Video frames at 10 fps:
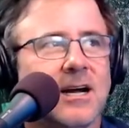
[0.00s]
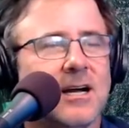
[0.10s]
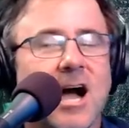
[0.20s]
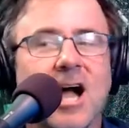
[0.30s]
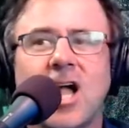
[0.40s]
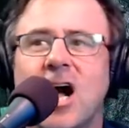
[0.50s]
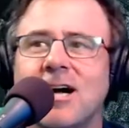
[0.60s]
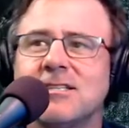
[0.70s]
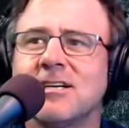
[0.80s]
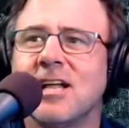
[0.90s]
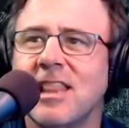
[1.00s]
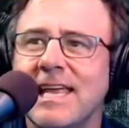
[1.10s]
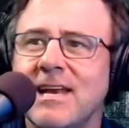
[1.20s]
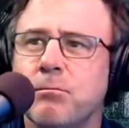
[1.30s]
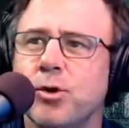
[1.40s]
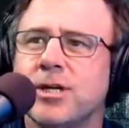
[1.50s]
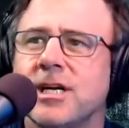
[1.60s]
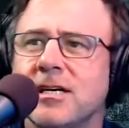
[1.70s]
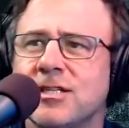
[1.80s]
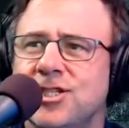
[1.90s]
A Casa Kalina
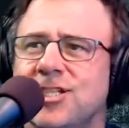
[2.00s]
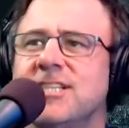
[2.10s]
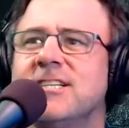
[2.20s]
production.